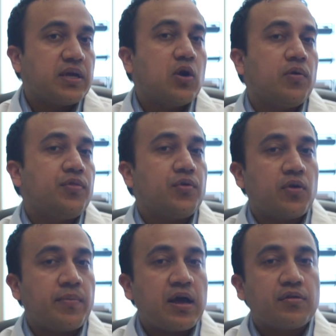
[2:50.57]
we go in through
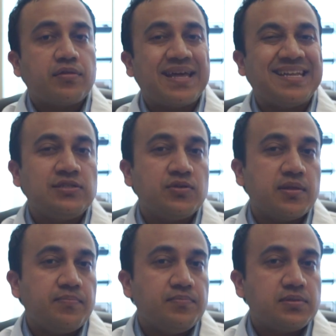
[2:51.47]
your mouth into
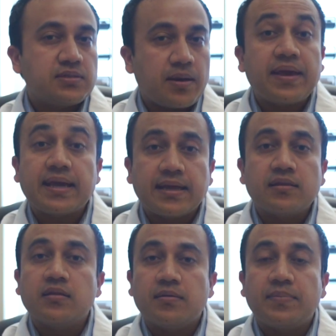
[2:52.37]
the stomach
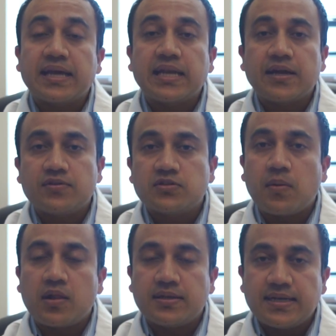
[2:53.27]
and the beginning of the
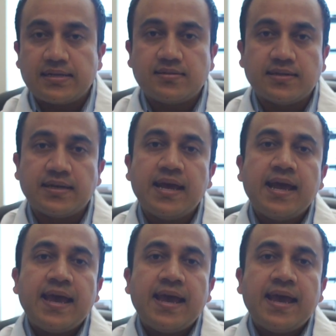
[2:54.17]
small intestine.